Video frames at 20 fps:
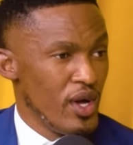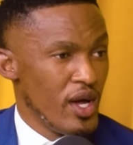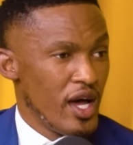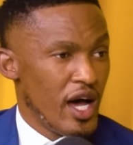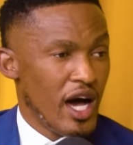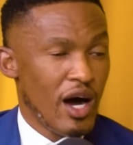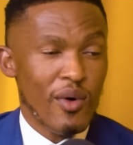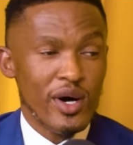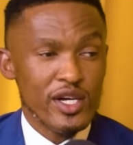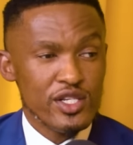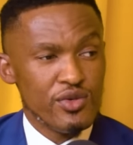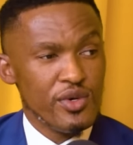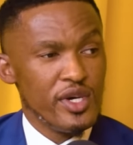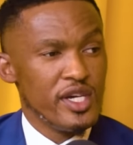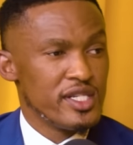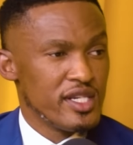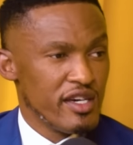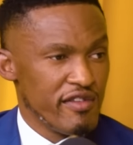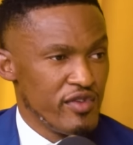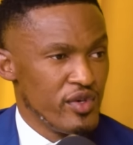I want to
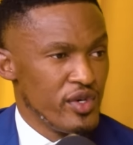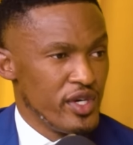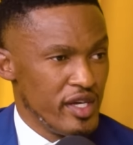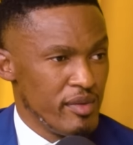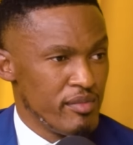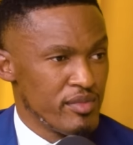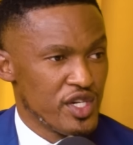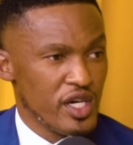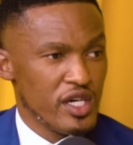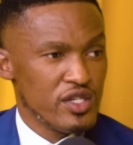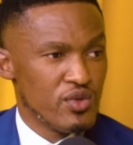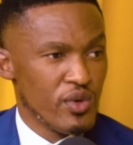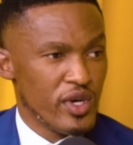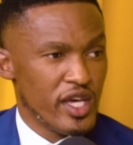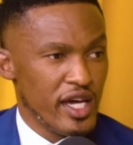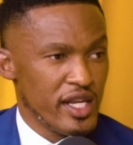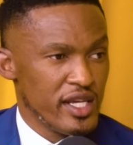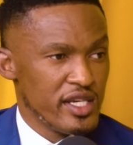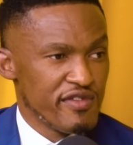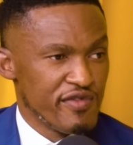interview him just to
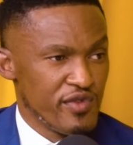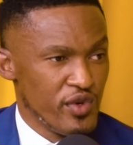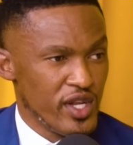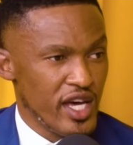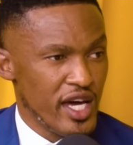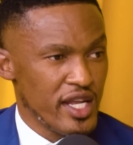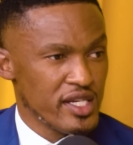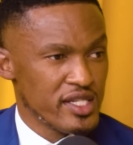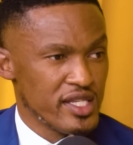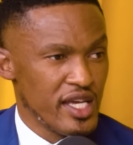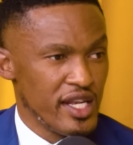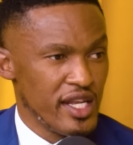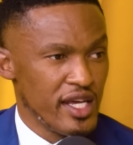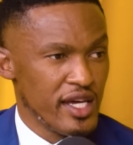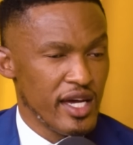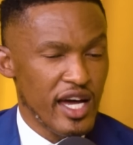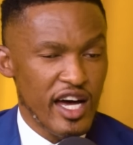get his view and understanding.